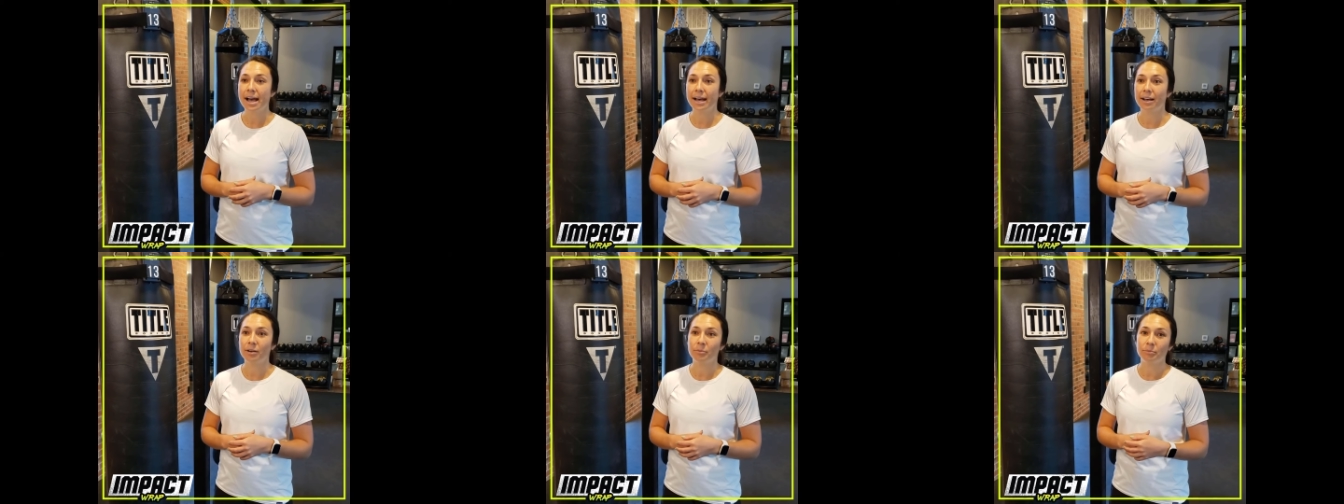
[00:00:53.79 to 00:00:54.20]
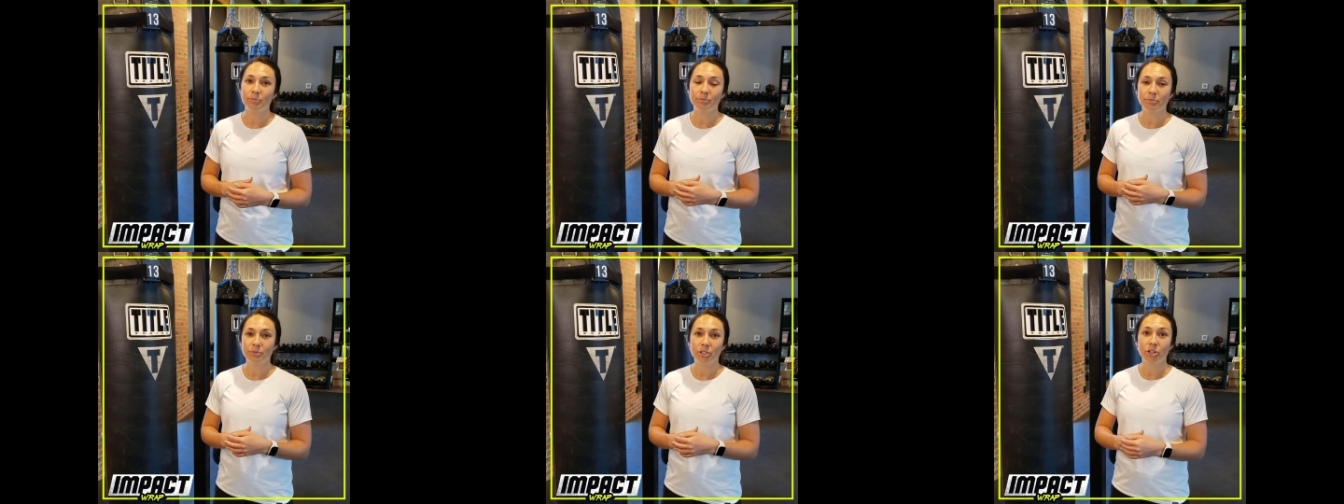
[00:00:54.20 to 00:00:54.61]

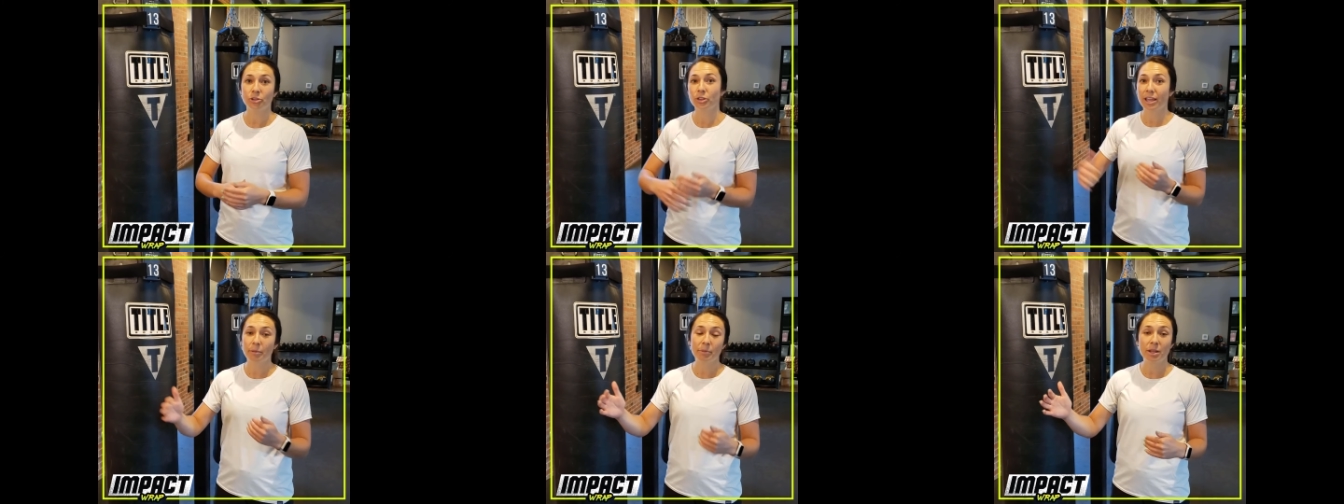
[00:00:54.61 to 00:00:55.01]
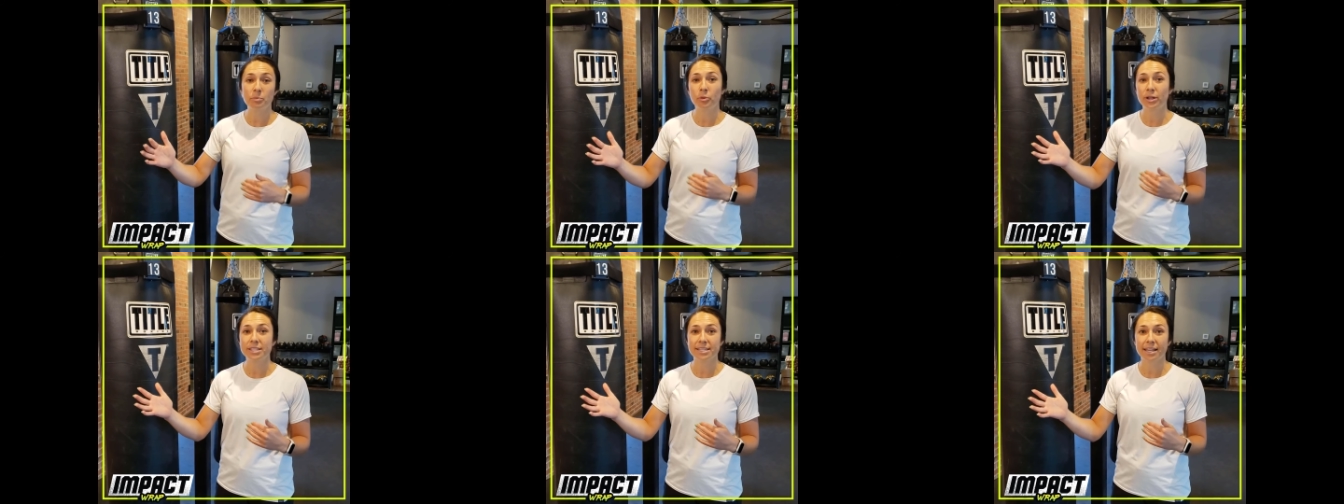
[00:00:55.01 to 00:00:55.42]
um, you know, look how
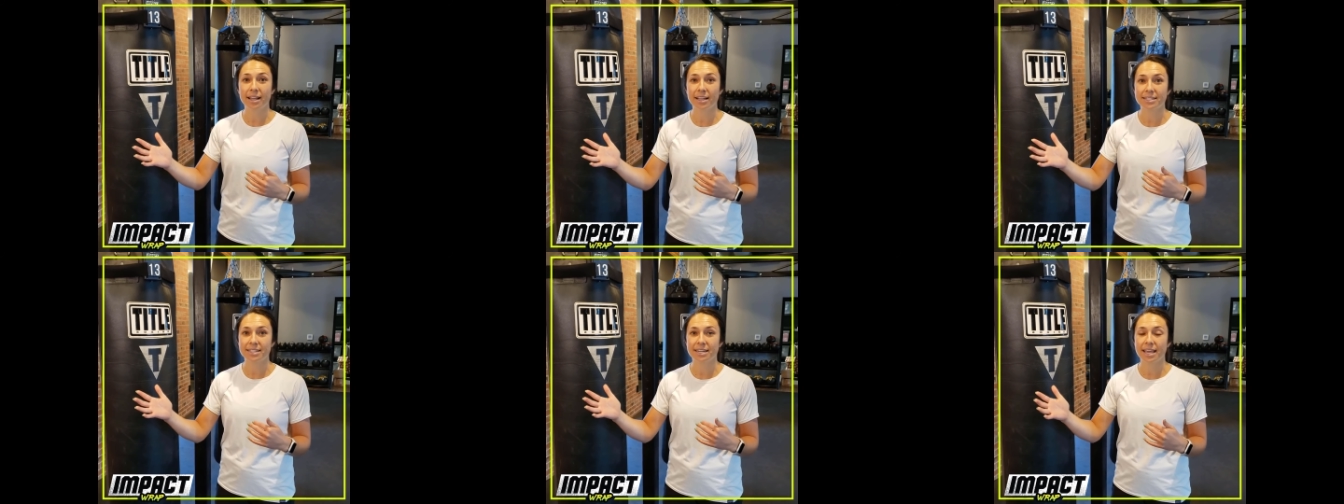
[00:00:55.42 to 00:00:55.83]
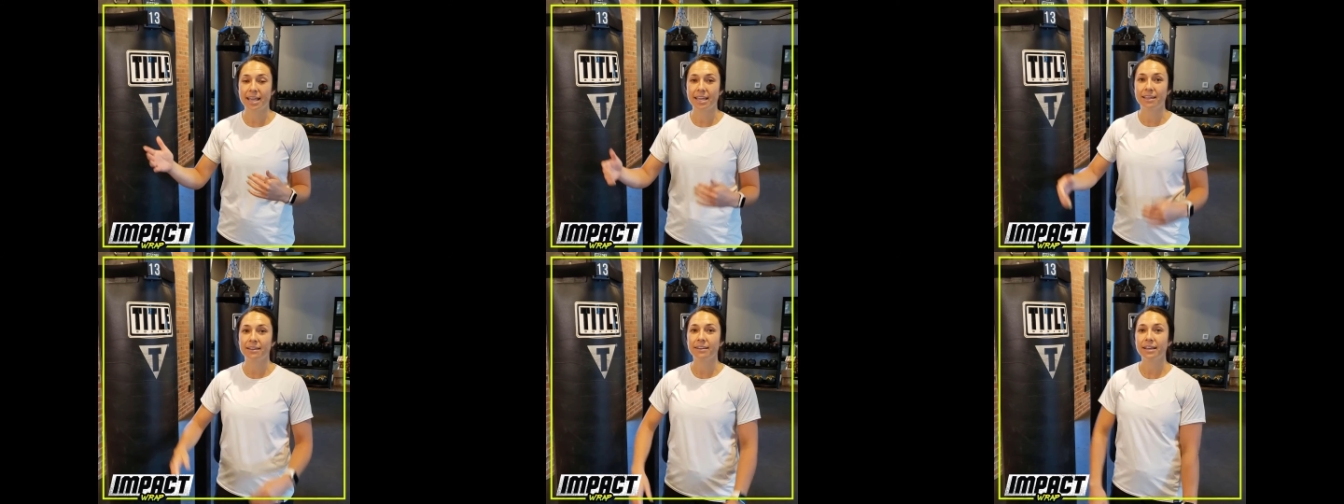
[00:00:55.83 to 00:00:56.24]
many points I got
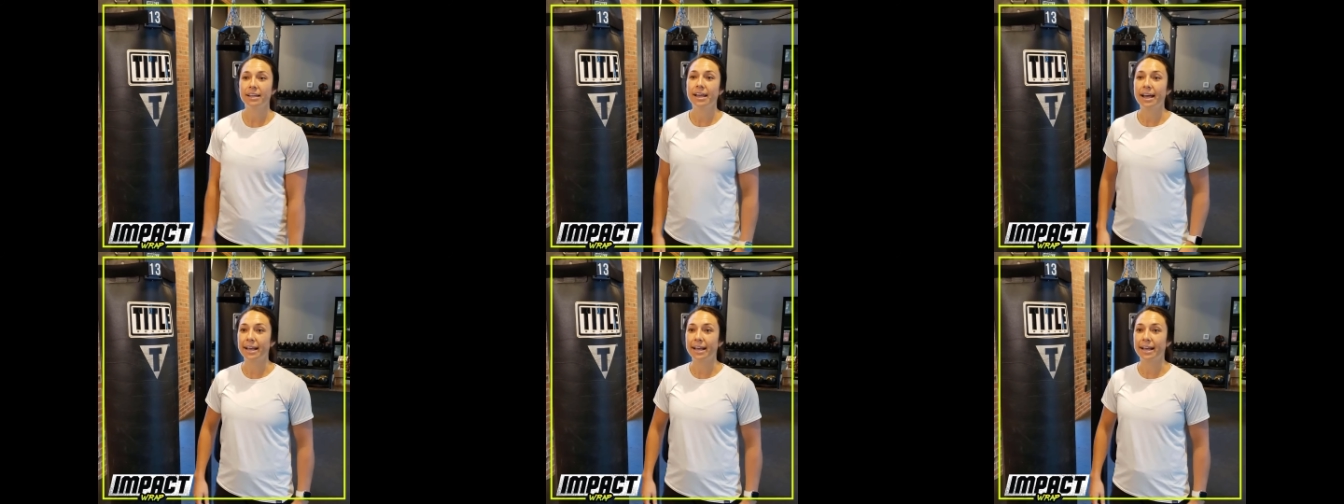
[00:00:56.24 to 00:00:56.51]
today.